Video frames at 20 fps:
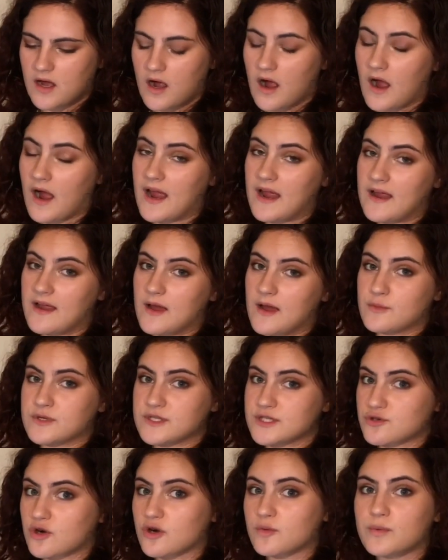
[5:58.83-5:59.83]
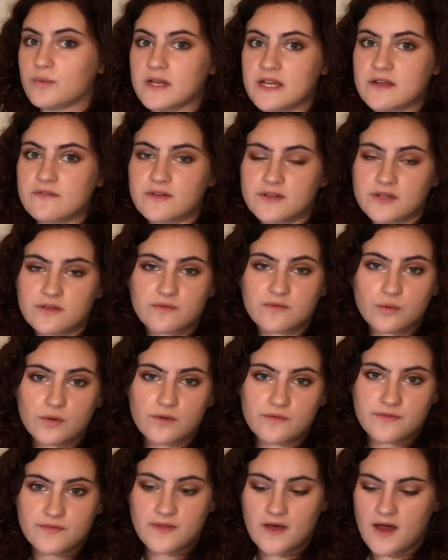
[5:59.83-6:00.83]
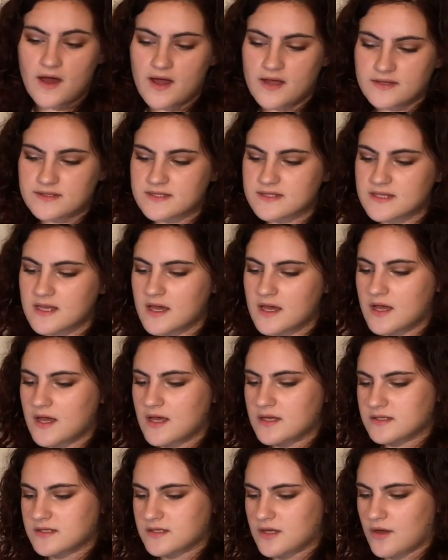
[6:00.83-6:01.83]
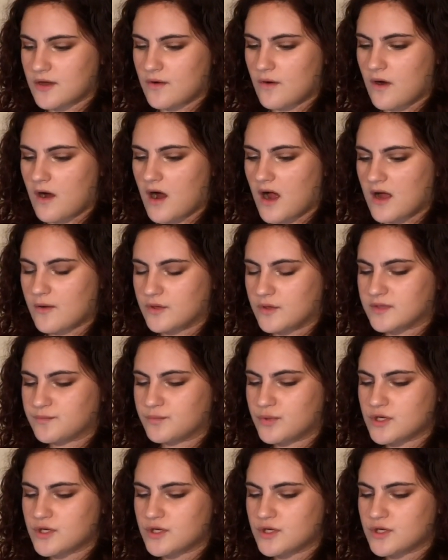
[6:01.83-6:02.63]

I am a strong believer in the rule of thirds. So I would